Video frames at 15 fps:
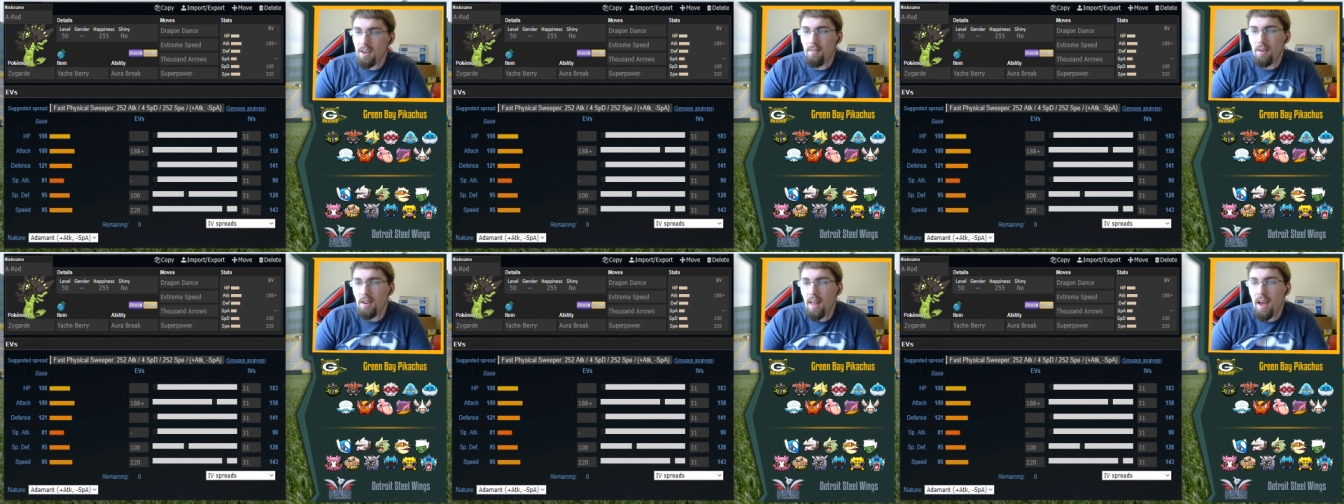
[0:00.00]

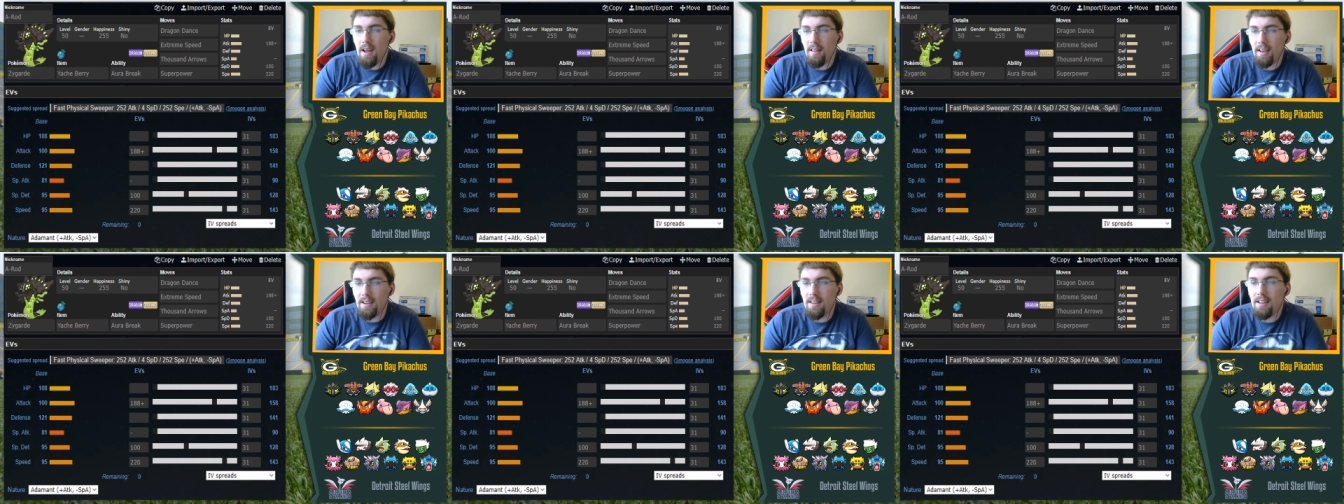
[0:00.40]
Even
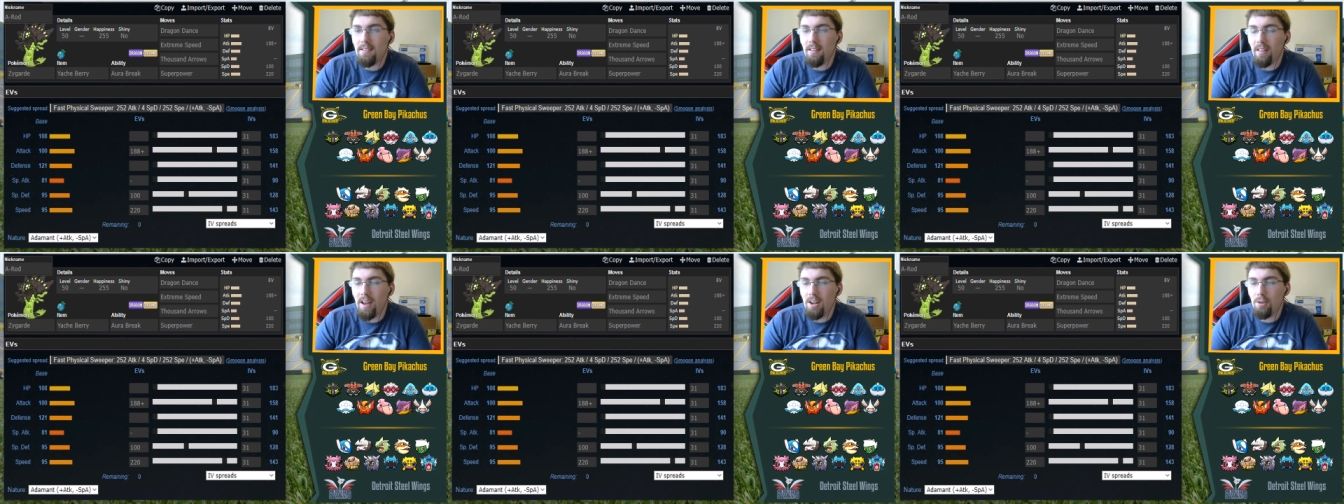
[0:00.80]
that, like
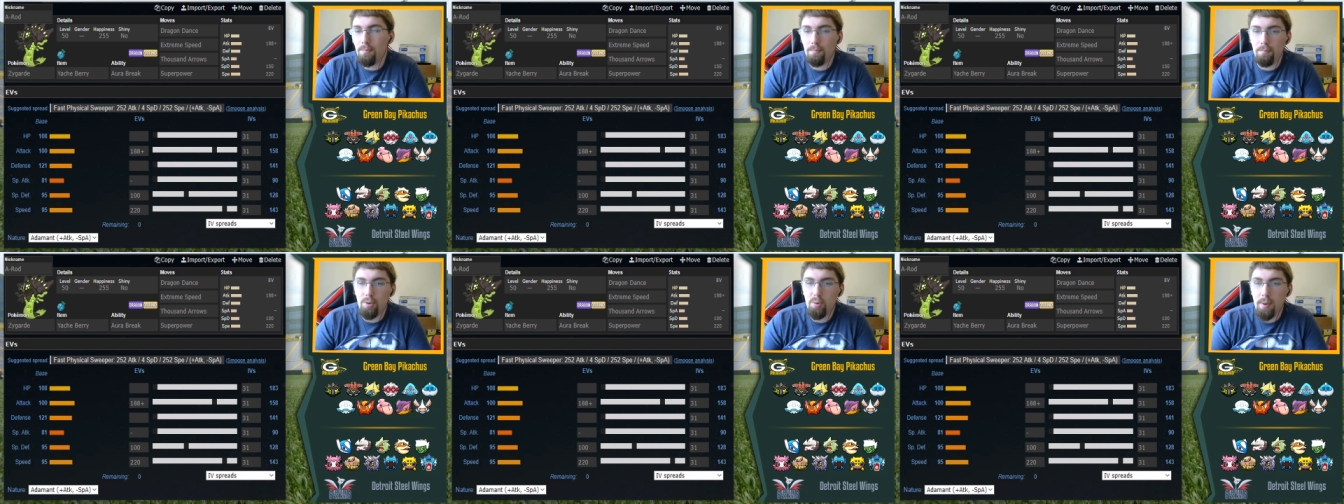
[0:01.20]
Tinted Lens
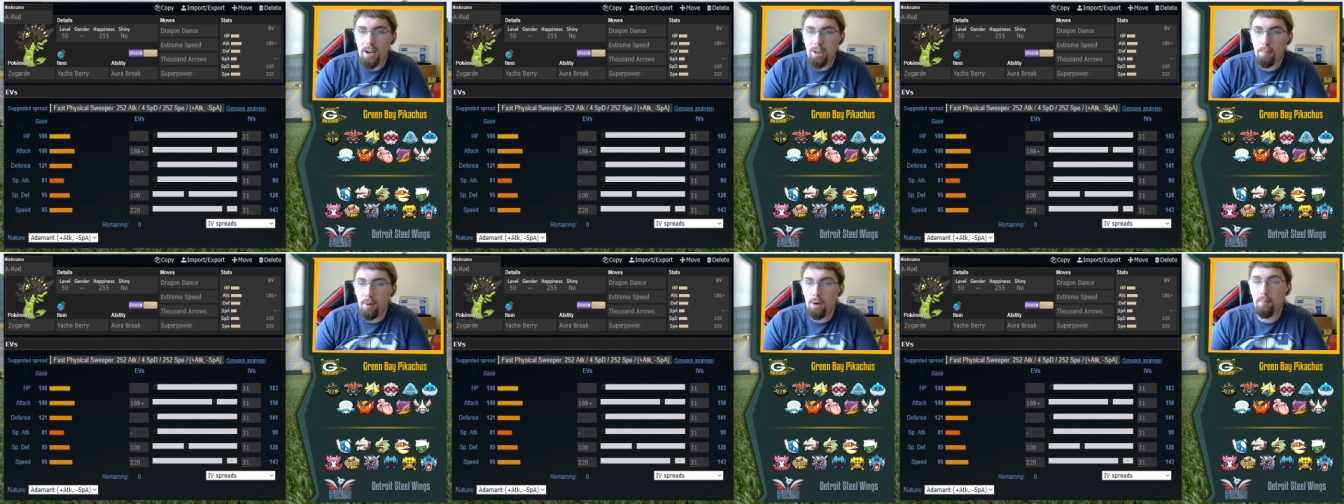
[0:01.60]

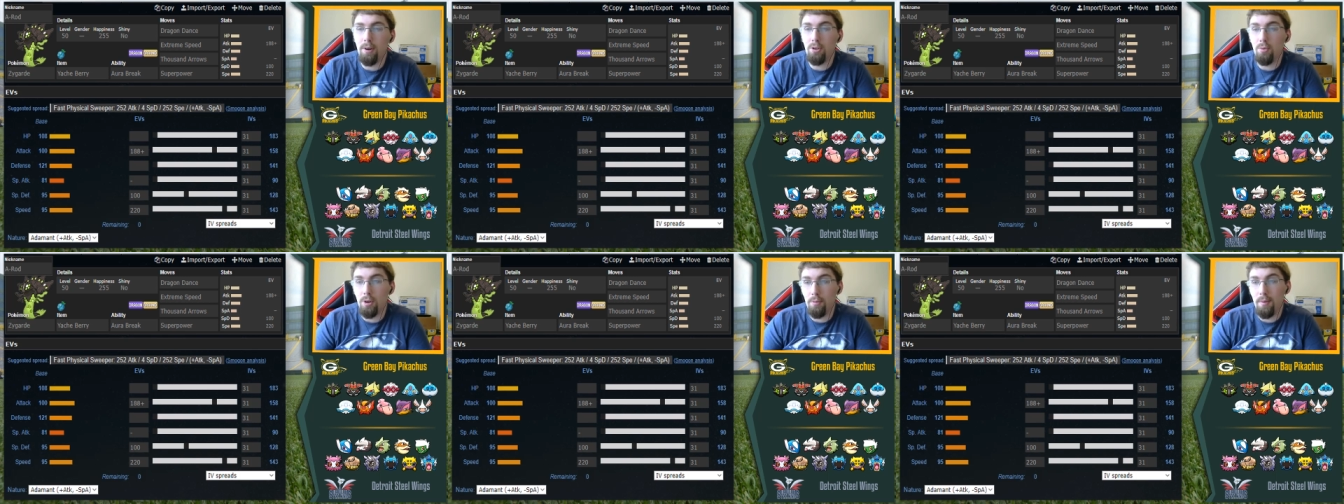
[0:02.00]
Specs Bug
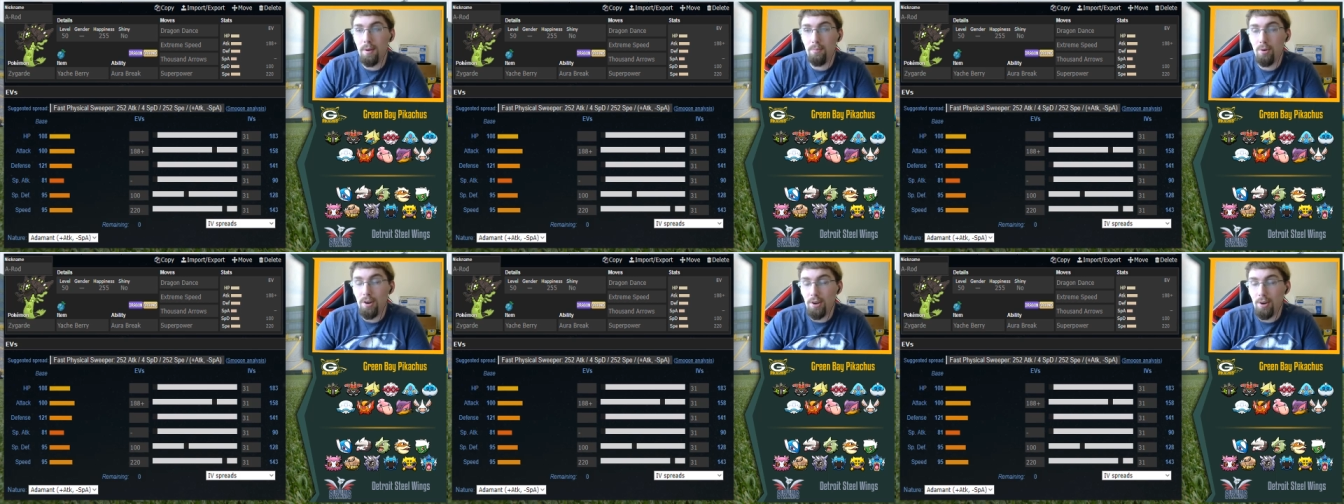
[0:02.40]
Buzz would have
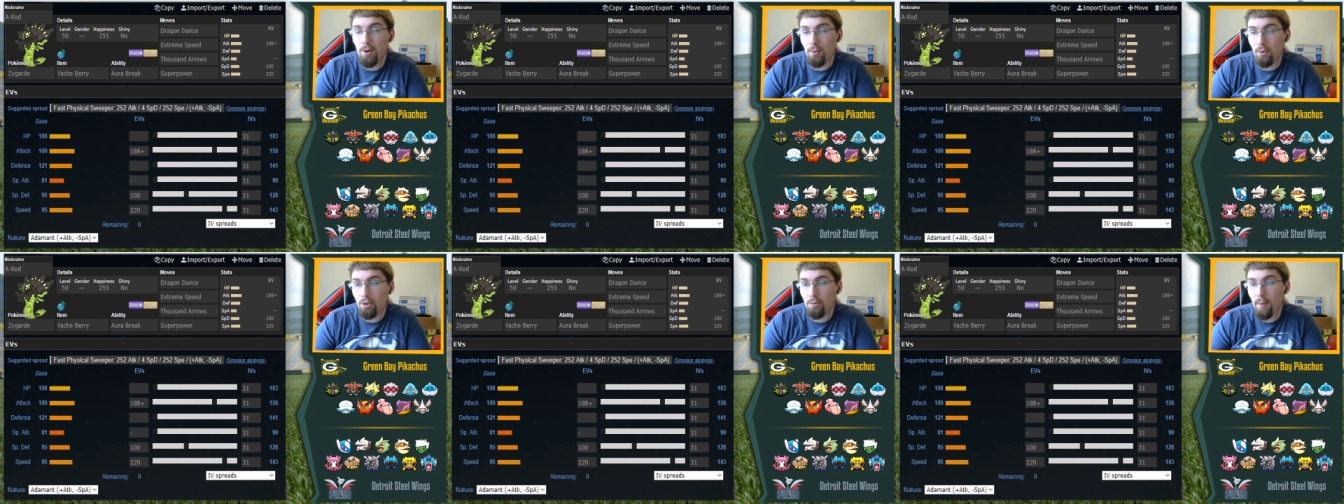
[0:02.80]
been pretty
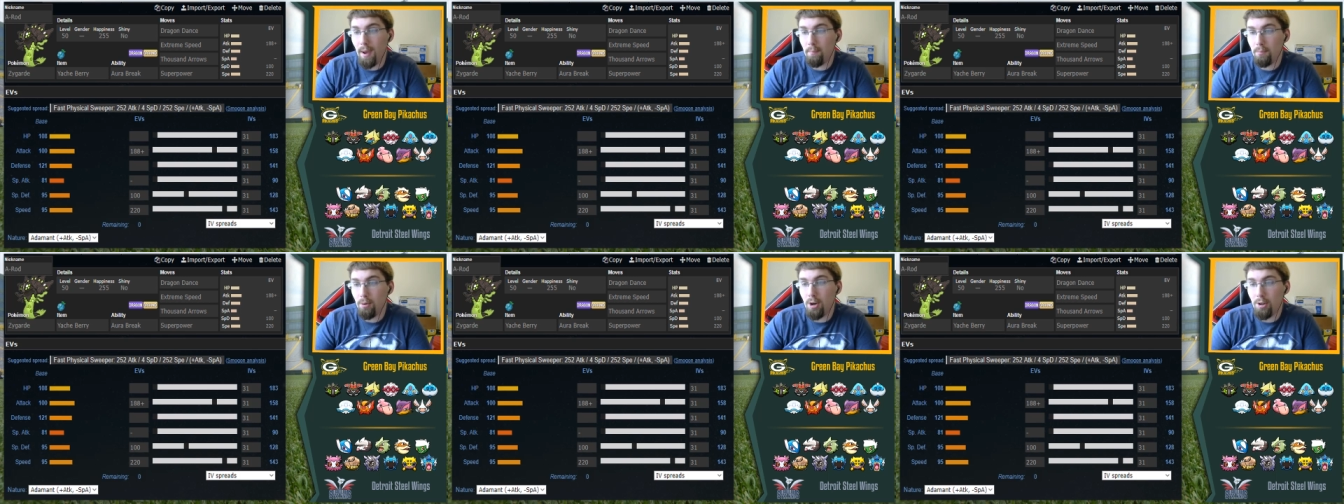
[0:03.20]
cool,
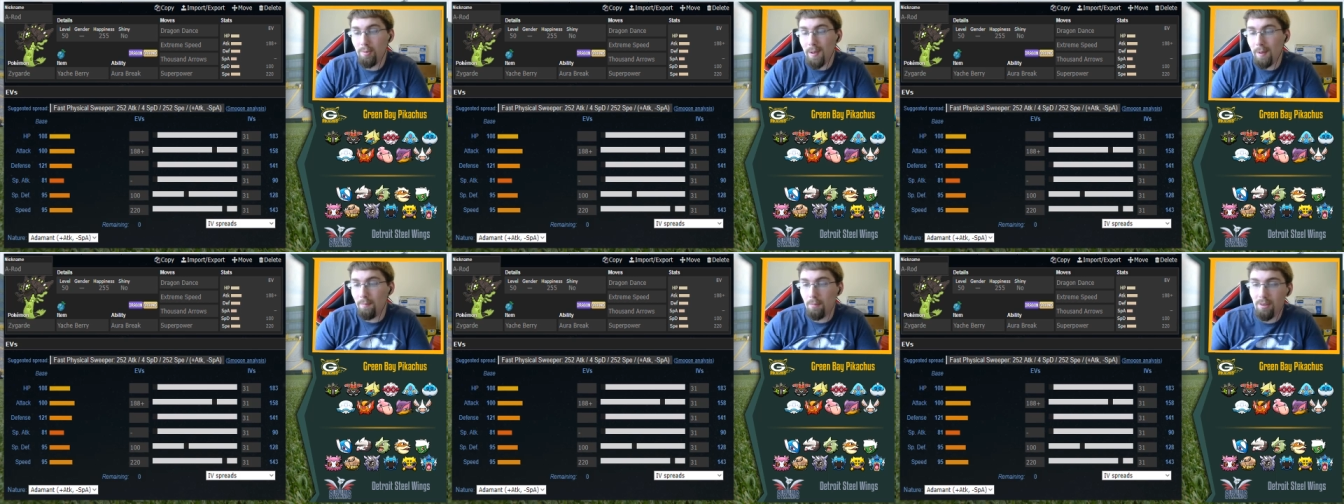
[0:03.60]
spam, pretty
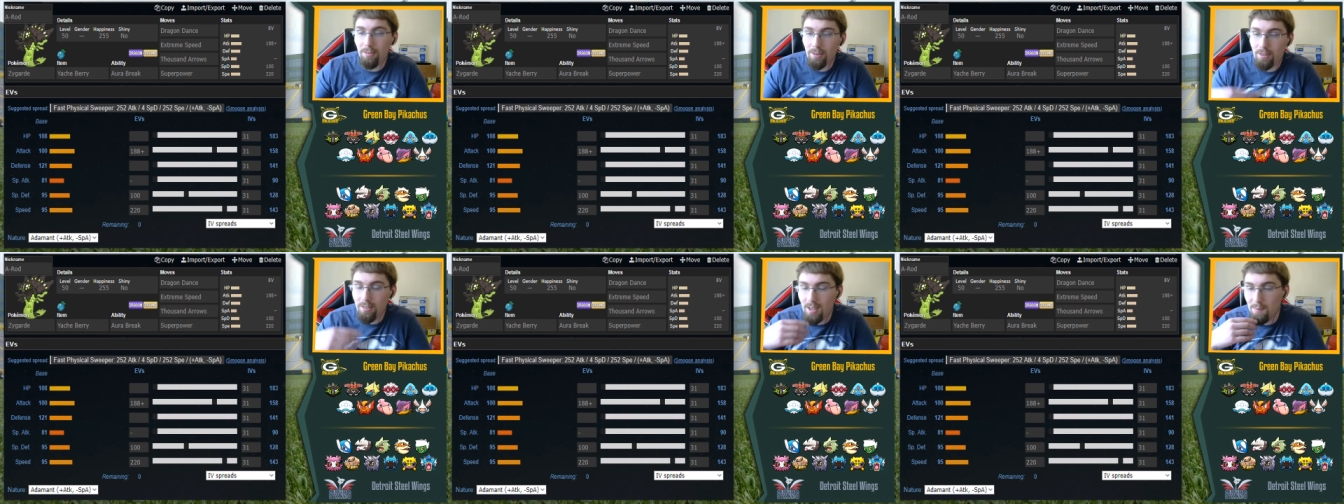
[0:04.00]
spammable
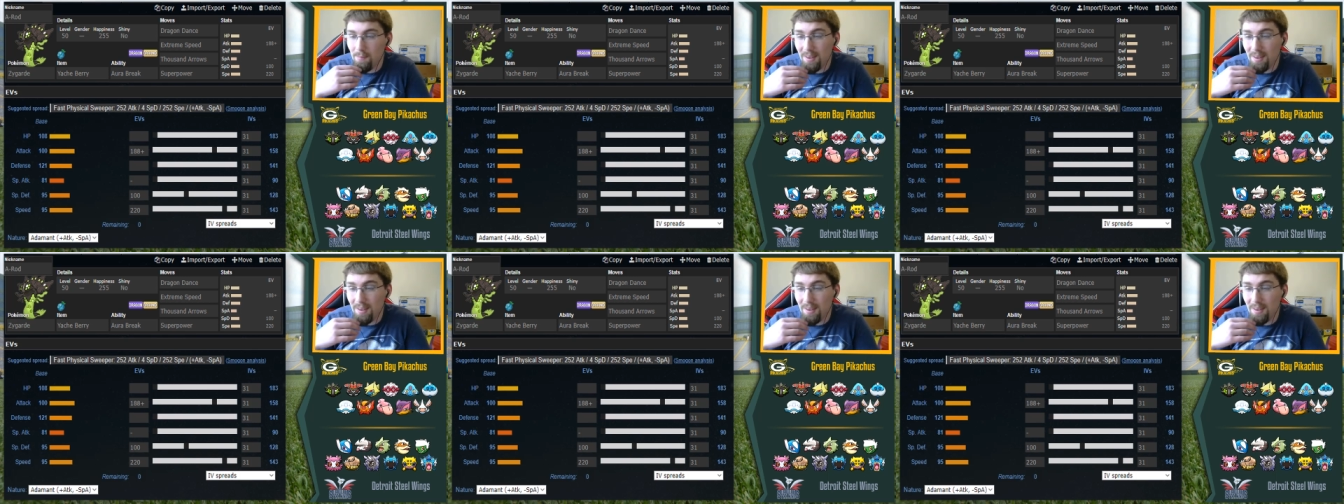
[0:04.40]
versus team.